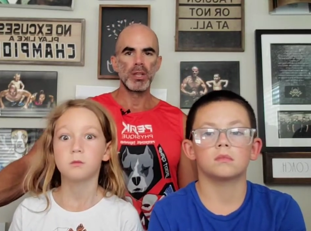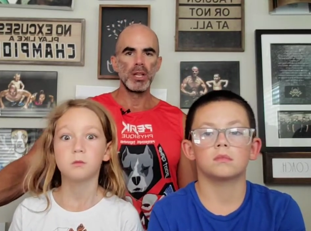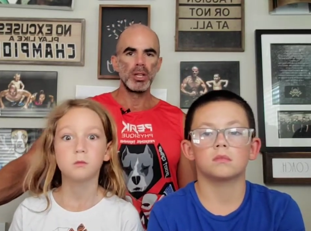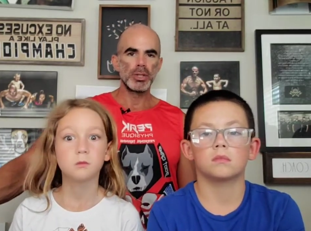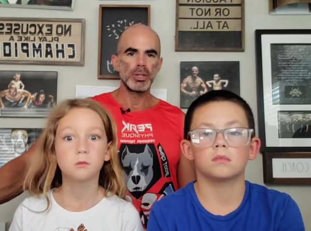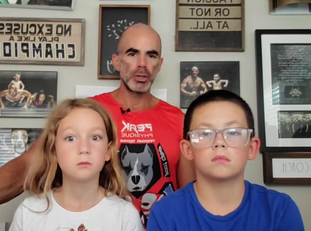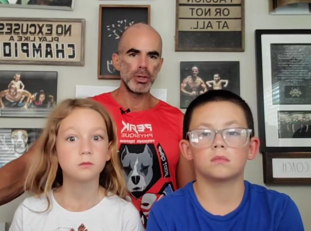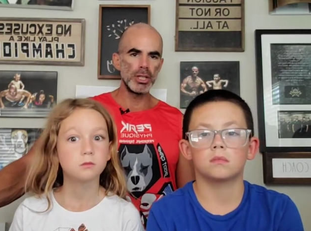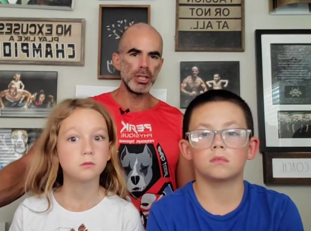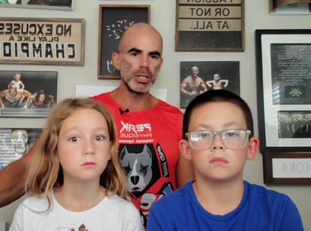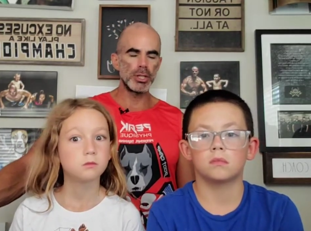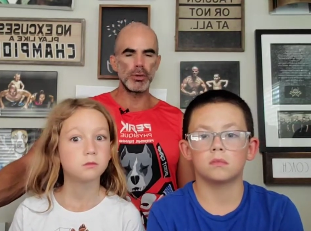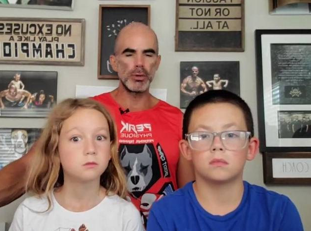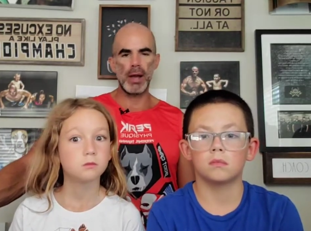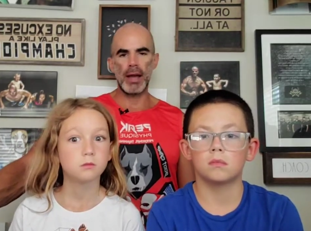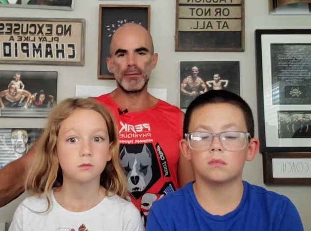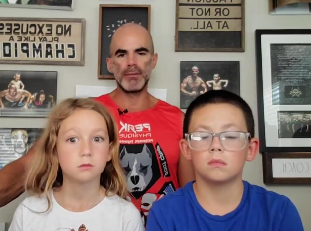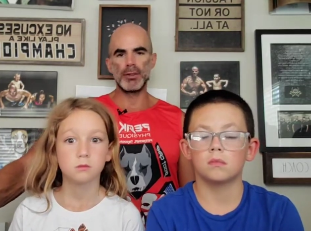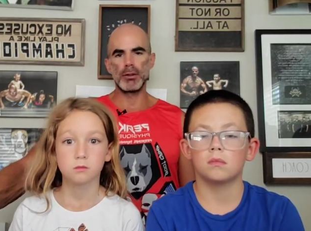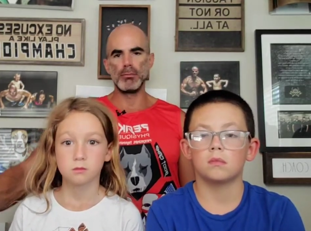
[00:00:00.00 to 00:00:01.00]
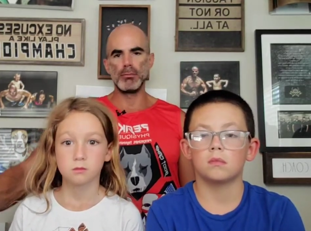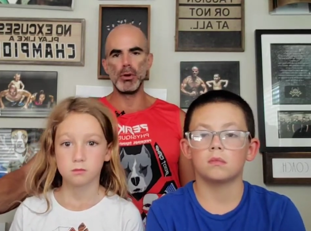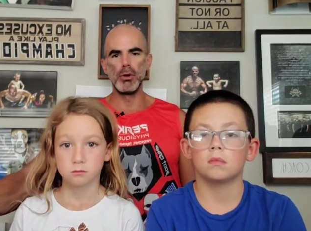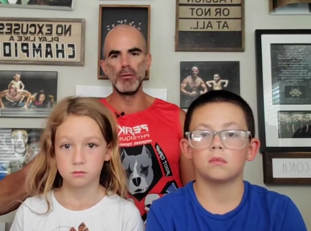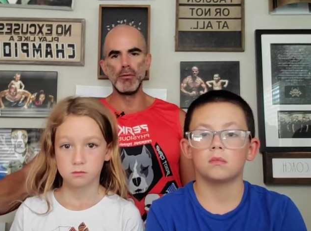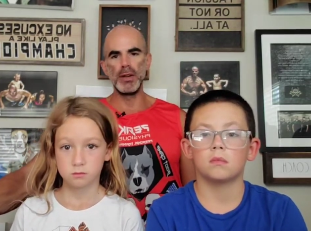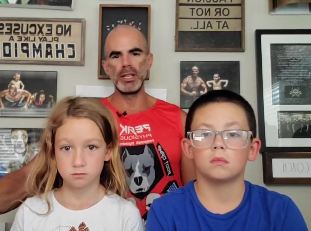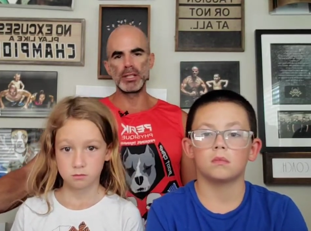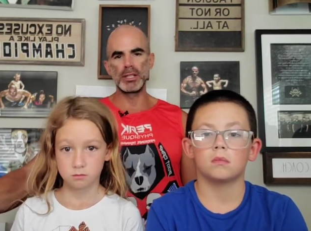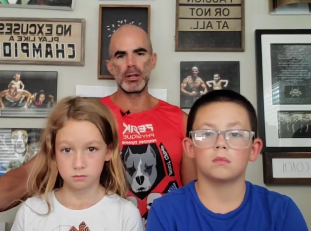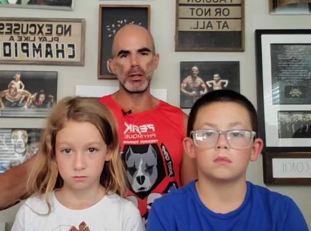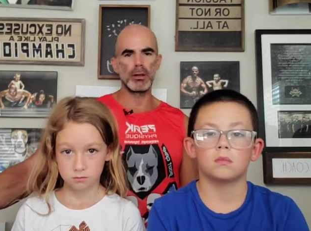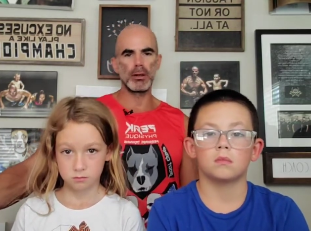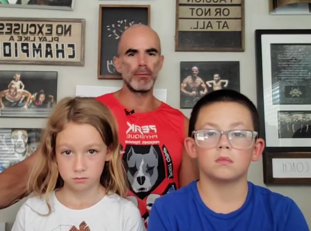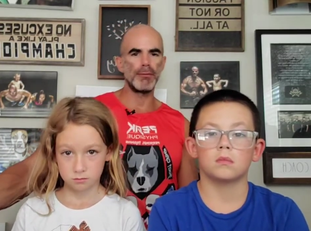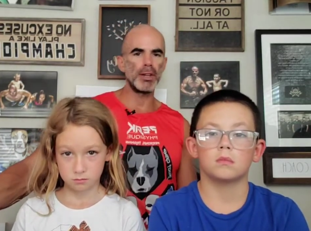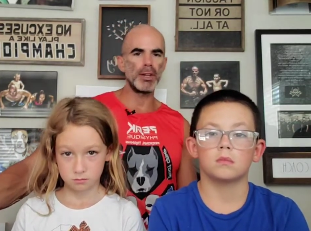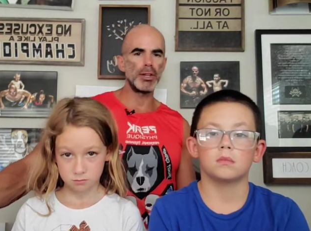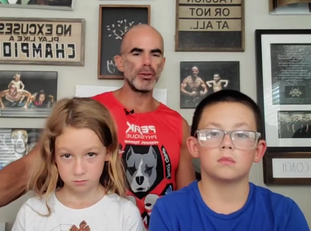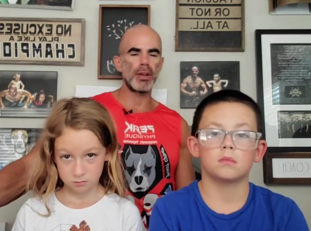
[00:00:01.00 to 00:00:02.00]
Speaker 1: So these two have their movies and all their
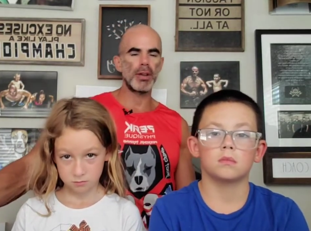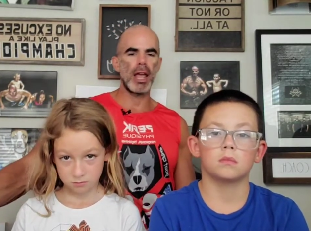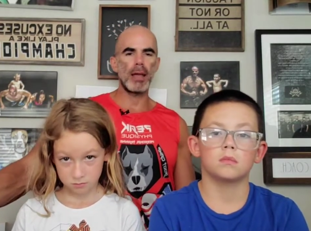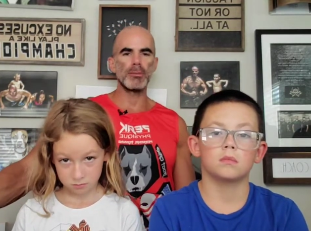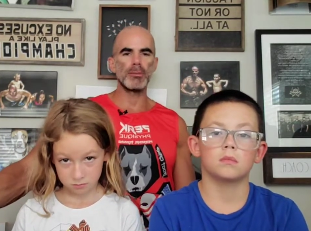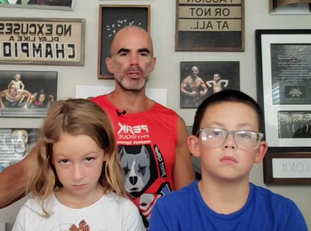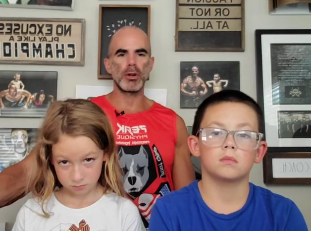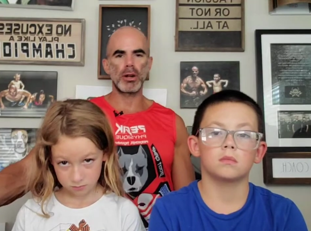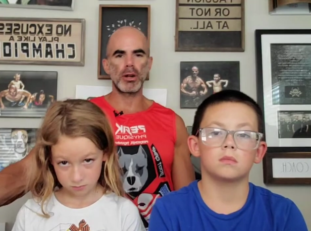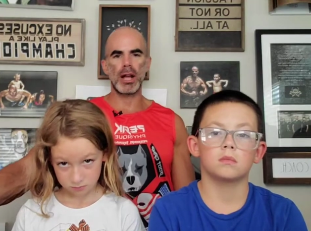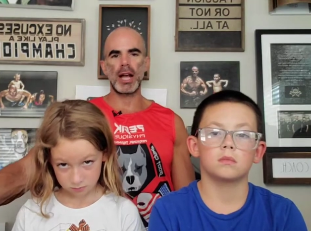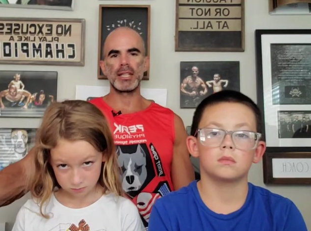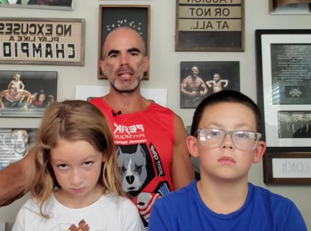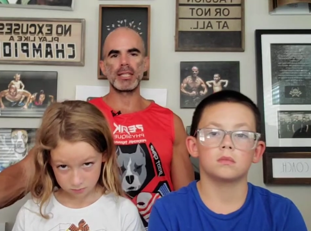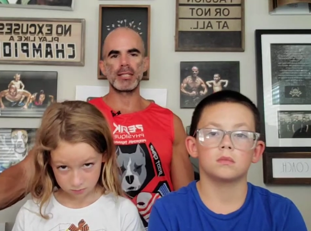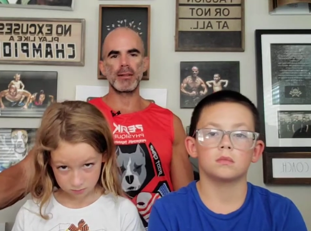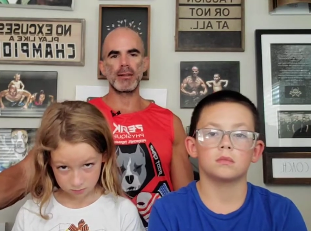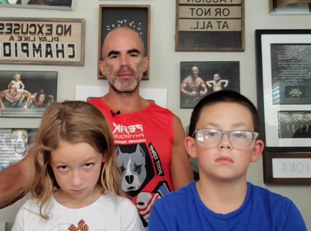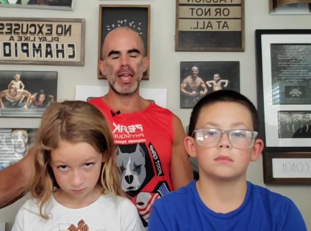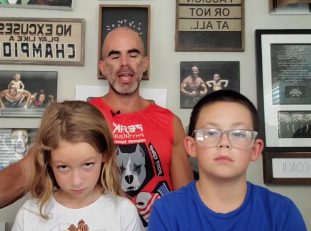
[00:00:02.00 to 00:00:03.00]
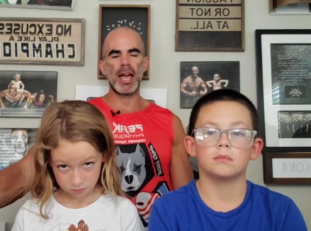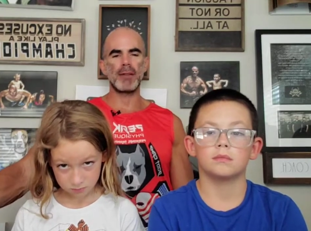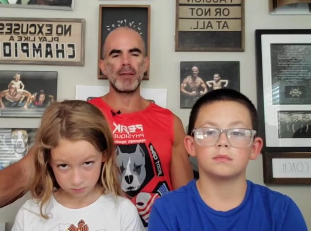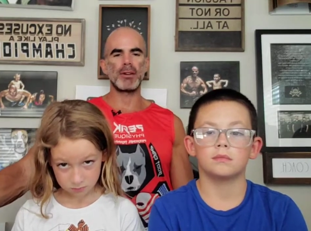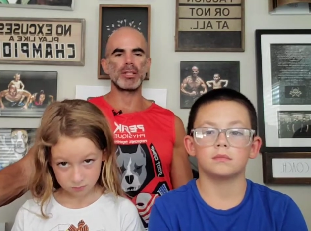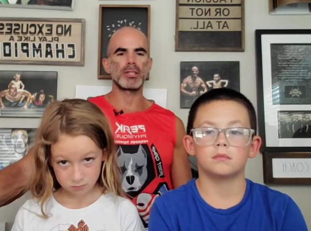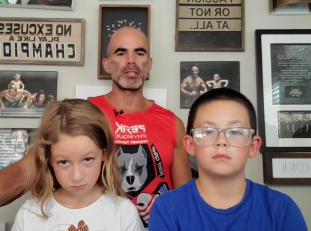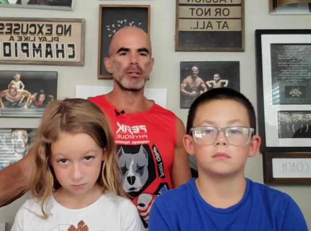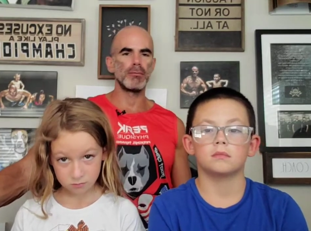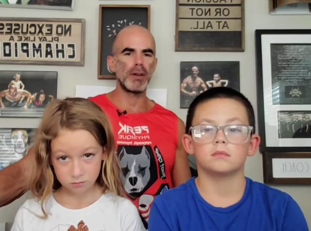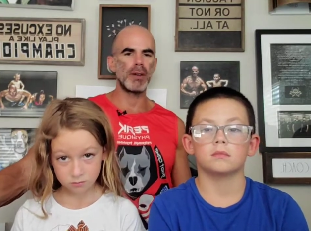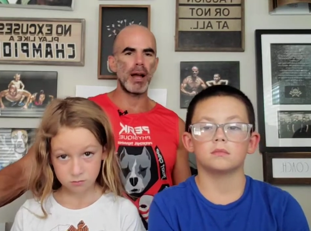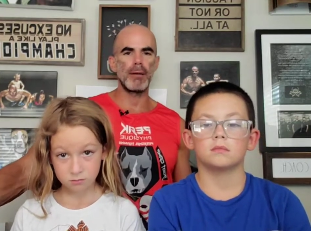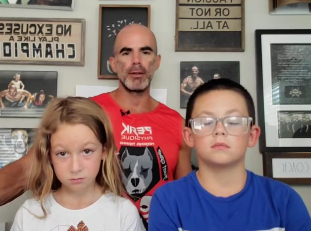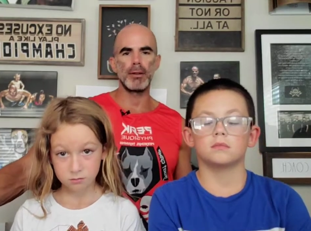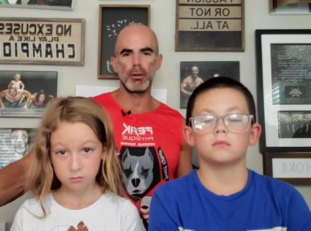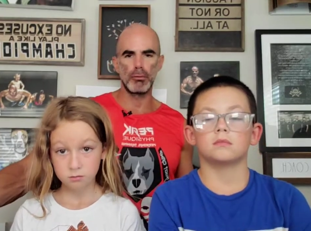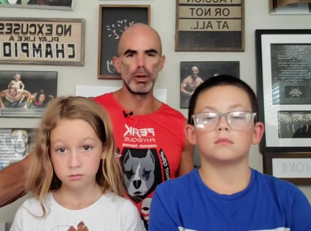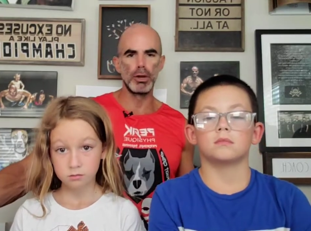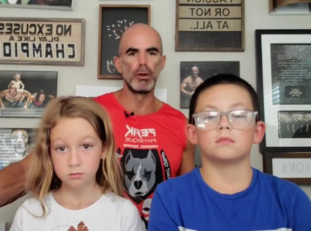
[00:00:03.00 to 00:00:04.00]
video games and all kinds of stuff they have on
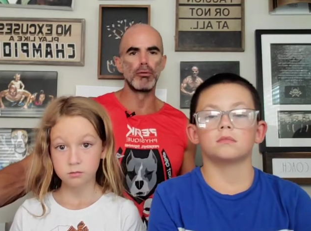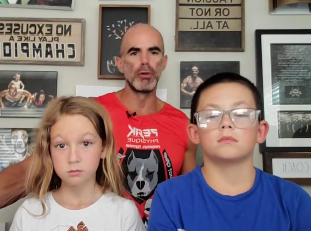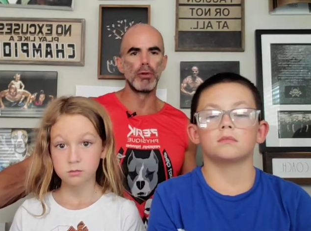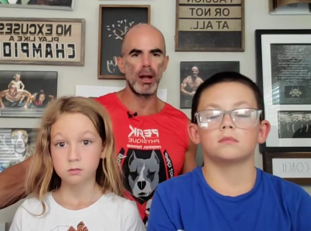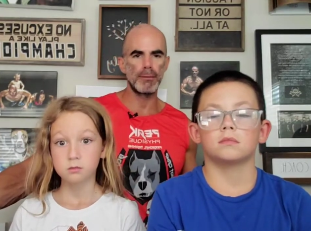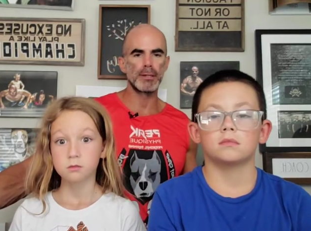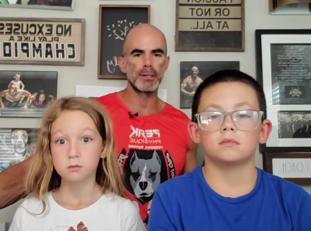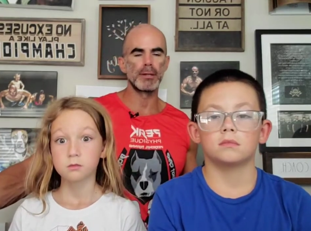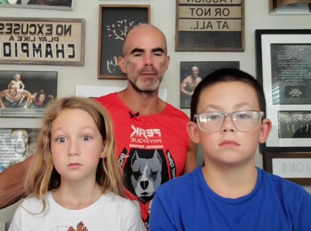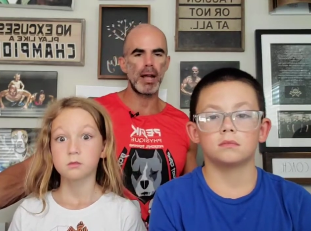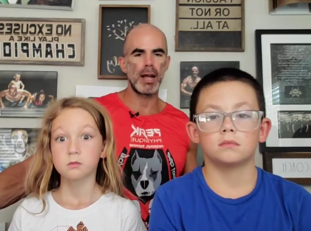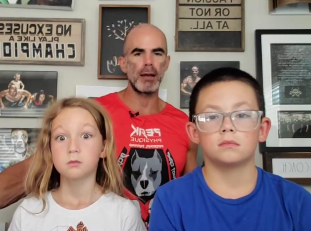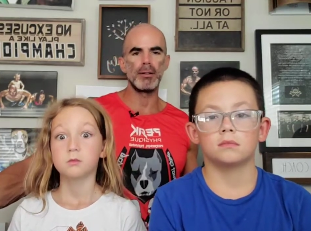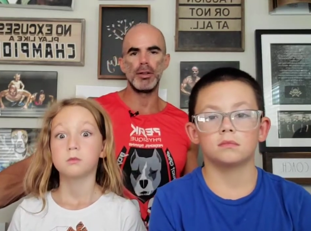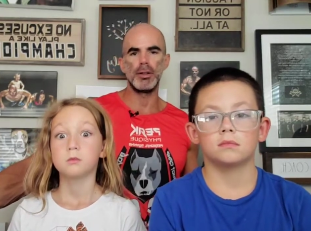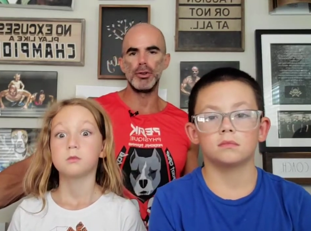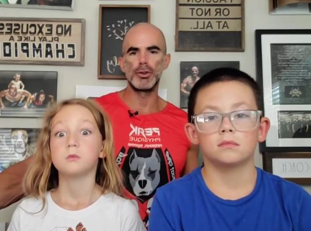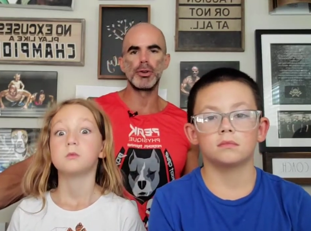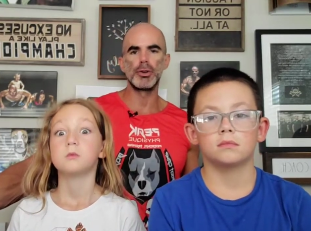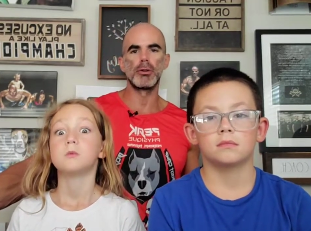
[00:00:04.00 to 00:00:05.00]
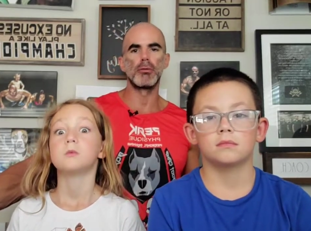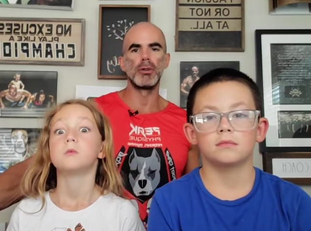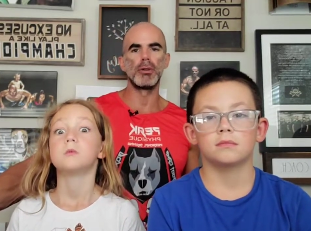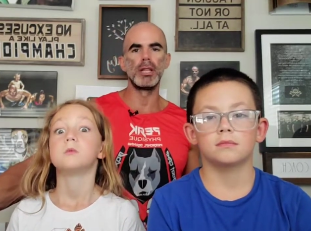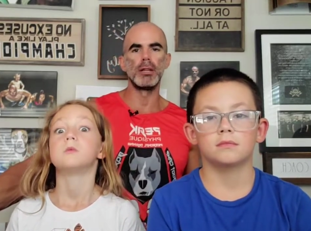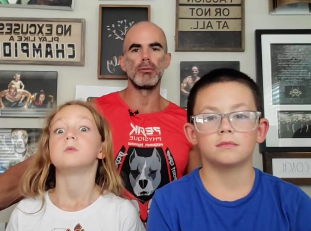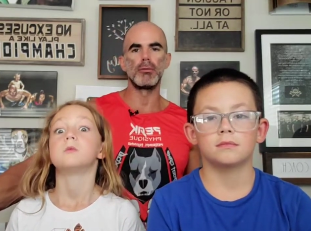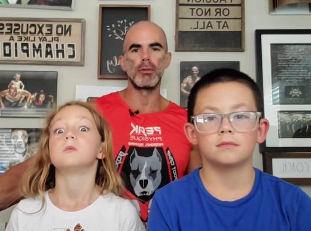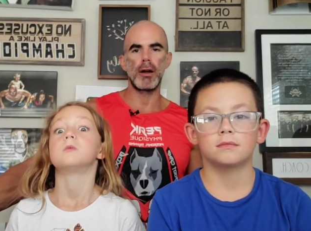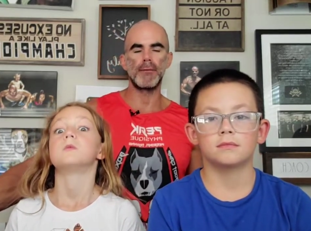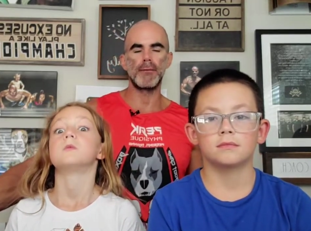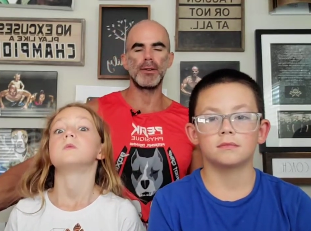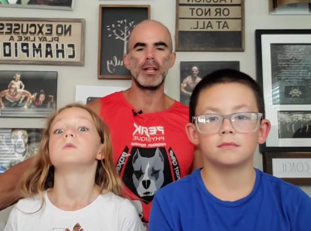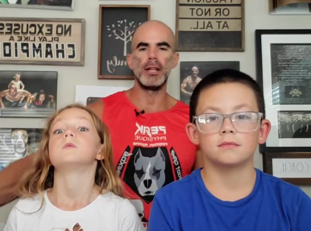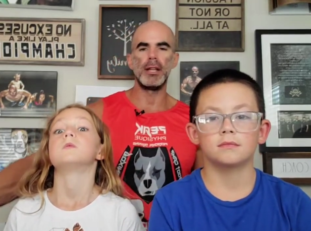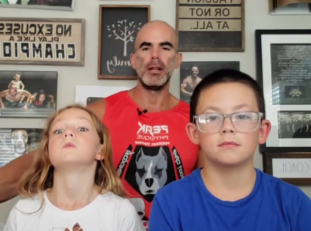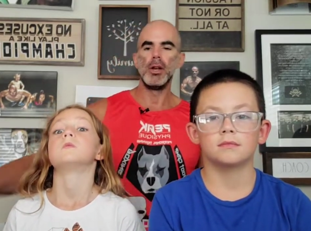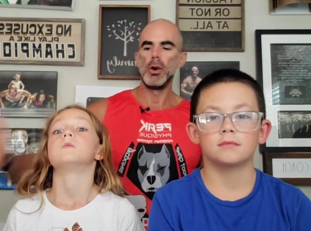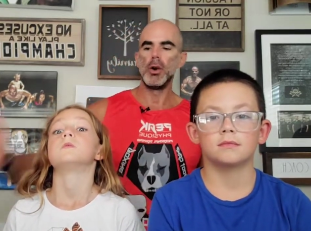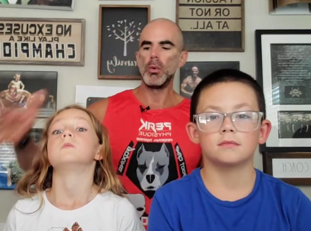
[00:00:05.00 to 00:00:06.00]
Survivor. Real rough Survivor. You two are really roughing it.